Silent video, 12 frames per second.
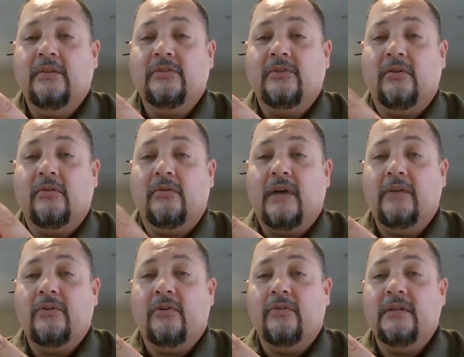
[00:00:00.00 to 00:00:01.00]
So I
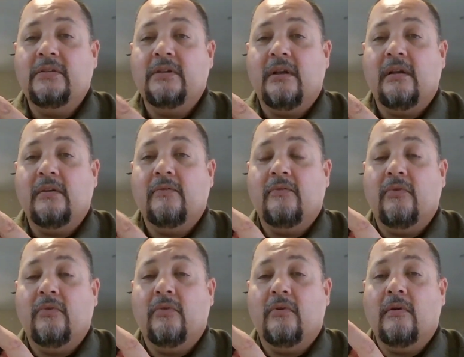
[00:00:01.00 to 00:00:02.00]
turn these on
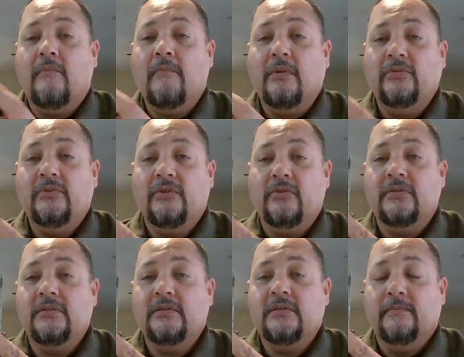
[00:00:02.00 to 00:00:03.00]
for most
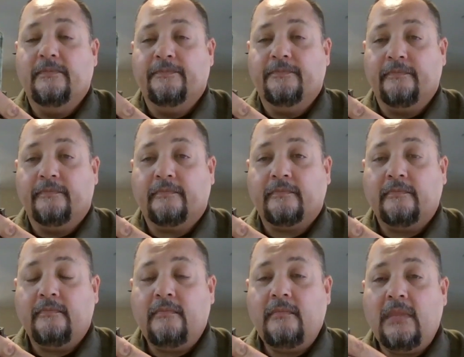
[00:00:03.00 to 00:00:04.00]
uses,
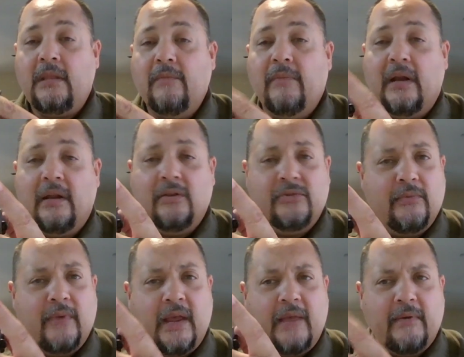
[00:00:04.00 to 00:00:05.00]
but I
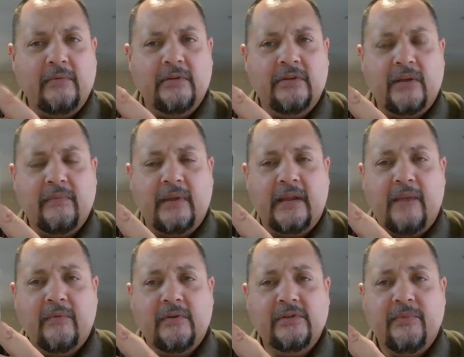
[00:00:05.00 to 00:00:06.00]
also am able to check my
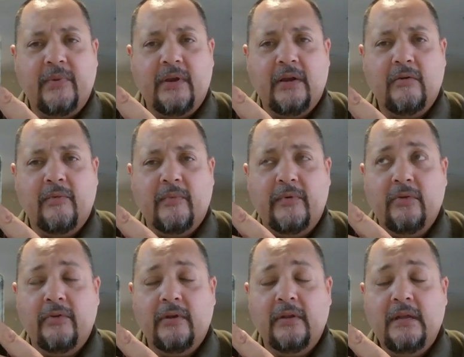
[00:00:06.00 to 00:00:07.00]
cameras depending on what I'm
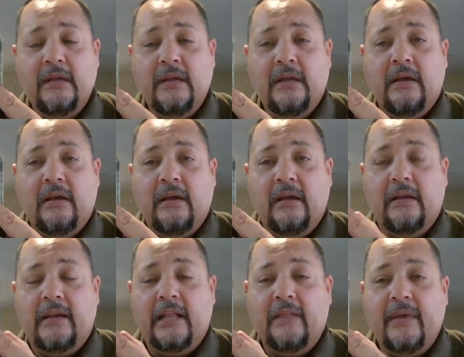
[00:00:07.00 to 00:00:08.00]
doing on a
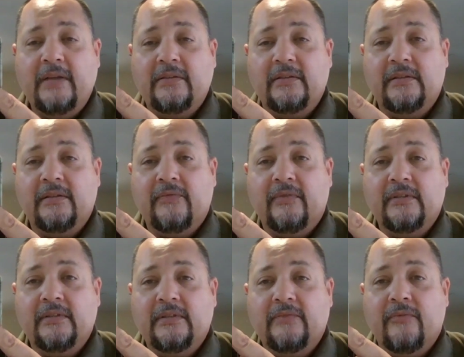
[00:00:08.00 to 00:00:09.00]
daily basis. If
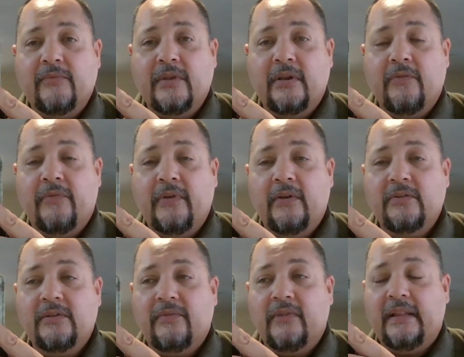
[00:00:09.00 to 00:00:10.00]
it's from the deer feeder,
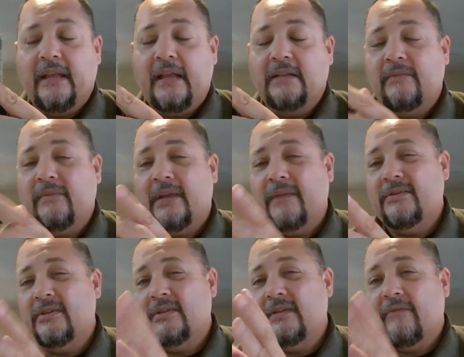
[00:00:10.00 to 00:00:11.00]
stuff like that, sometimes
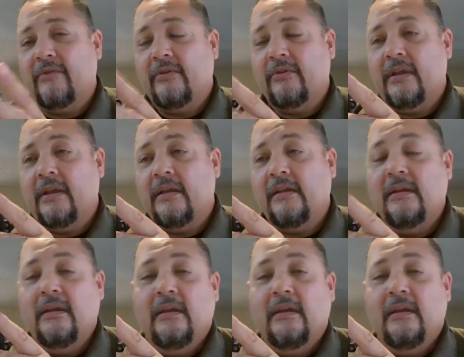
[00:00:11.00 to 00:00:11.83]
it's just every other day,